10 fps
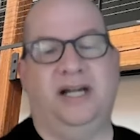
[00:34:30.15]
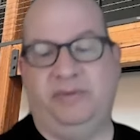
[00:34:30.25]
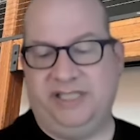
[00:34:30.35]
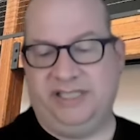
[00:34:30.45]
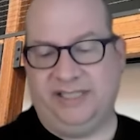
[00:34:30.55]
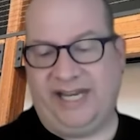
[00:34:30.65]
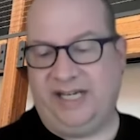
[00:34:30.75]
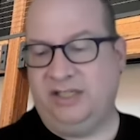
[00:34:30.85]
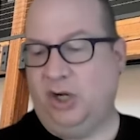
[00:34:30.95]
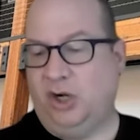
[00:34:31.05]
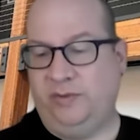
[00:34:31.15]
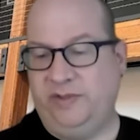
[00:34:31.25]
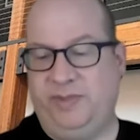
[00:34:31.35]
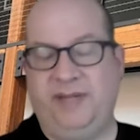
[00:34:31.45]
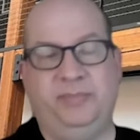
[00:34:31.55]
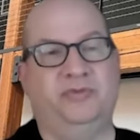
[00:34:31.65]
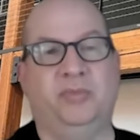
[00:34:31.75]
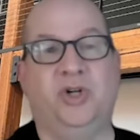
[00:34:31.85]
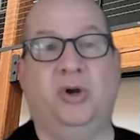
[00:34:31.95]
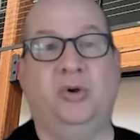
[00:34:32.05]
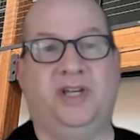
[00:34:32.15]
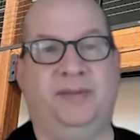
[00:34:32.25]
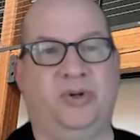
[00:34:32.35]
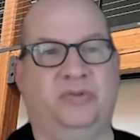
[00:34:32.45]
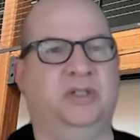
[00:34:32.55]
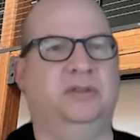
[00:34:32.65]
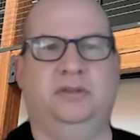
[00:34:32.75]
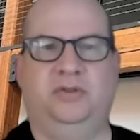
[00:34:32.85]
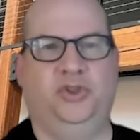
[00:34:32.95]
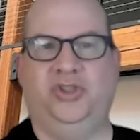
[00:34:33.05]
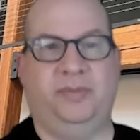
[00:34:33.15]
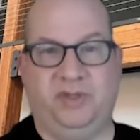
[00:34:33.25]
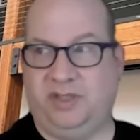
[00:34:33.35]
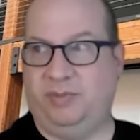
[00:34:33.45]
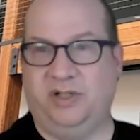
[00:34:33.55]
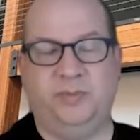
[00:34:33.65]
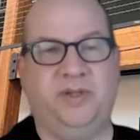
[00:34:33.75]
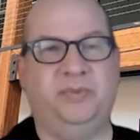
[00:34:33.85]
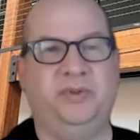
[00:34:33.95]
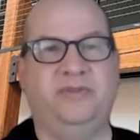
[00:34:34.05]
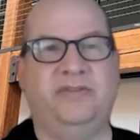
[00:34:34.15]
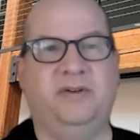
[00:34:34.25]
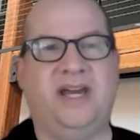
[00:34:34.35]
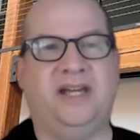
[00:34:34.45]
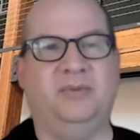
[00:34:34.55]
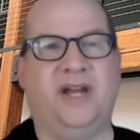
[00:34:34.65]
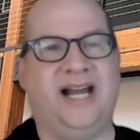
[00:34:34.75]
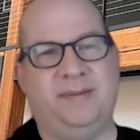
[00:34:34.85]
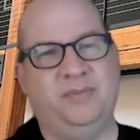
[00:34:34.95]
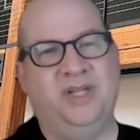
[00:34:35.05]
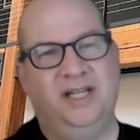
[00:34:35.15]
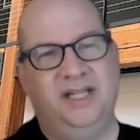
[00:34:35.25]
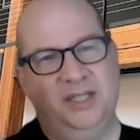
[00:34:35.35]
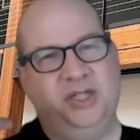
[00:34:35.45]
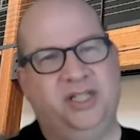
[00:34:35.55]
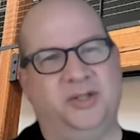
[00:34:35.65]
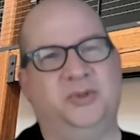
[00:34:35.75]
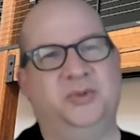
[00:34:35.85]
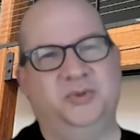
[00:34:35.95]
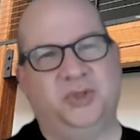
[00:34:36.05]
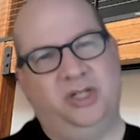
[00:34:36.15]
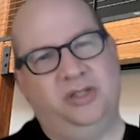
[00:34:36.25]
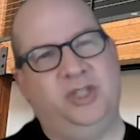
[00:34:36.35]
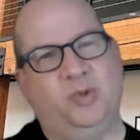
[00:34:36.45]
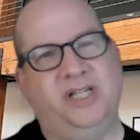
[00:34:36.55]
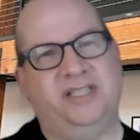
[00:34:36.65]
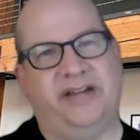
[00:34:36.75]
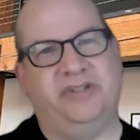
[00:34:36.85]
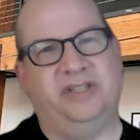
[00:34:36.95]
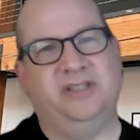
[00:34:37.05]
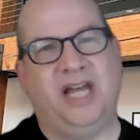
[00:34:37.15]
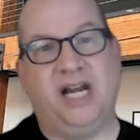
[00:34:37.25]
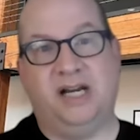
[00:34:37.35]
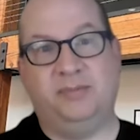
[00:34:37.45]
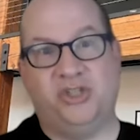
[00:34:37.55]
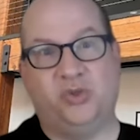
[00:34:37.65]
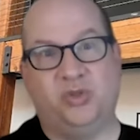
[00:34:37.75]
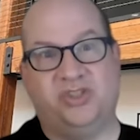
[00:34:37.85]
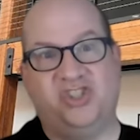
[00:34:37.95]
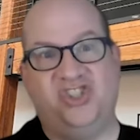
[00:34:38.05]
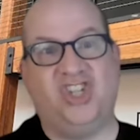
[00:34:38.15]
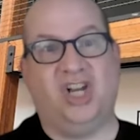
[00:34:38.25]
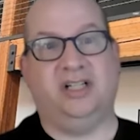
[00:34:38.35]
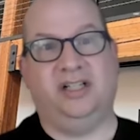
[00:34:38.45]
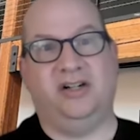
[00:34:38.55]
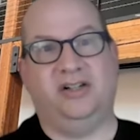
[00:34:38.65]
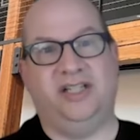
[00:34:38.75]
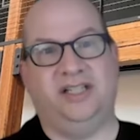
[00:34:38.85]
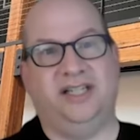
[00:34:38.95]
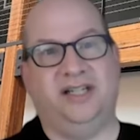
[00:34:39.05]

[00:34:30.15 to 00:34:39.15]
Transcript: I was in Atlanta. All these people from Coke came over, just some of the smartest people you've ever met. And I'm, you know, early 20s, Ivan, and I'm just sort of sucking it all in.